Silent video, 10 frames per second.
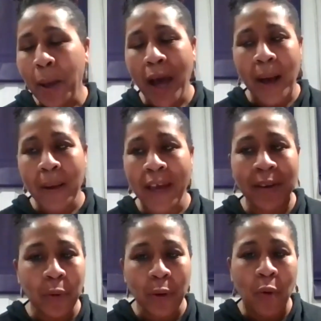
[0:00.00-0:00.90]
Uh, and
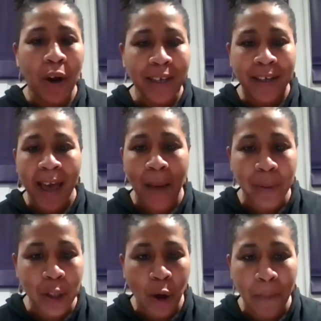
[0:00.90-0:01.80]
we're wanting
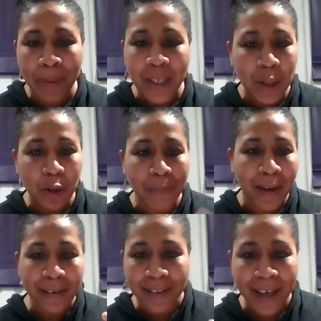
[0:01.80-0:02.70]
habitant pea soup
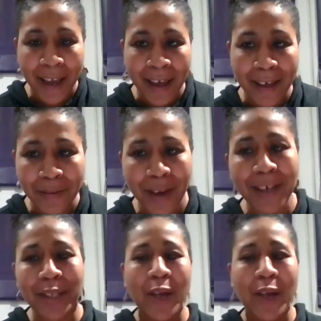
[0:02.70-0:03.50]
out of the can, right?